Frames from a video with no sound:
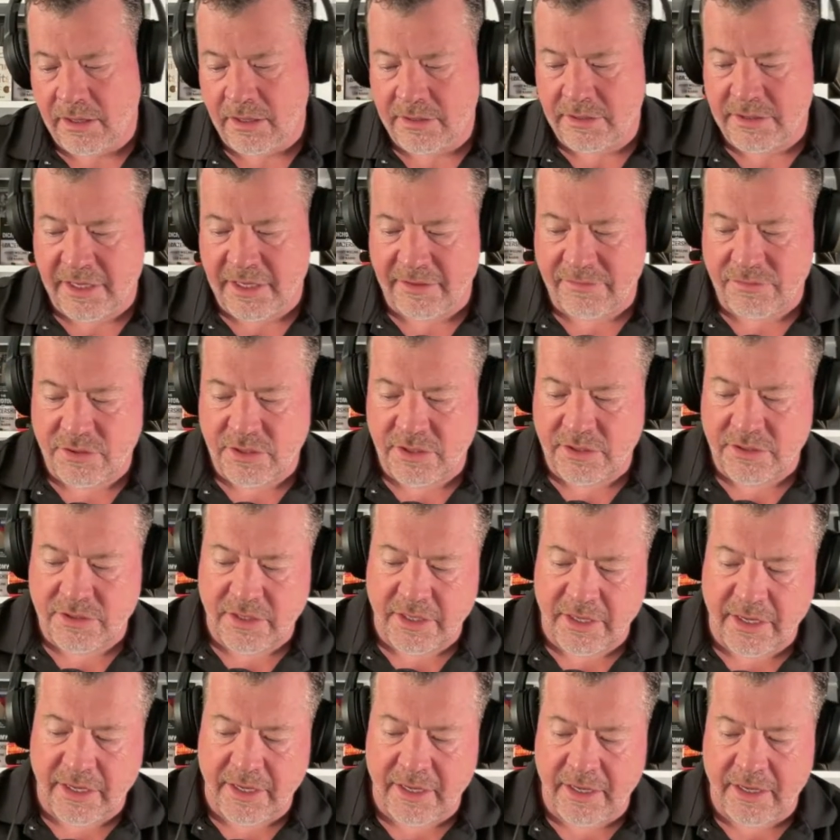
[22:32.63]
Dave says
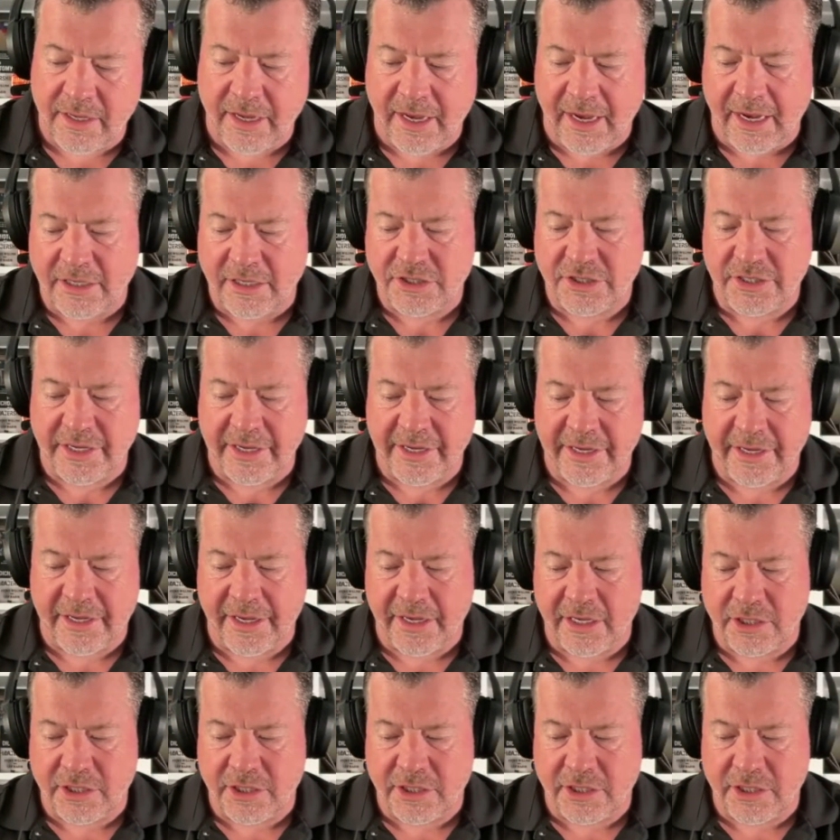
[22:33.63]
hashtag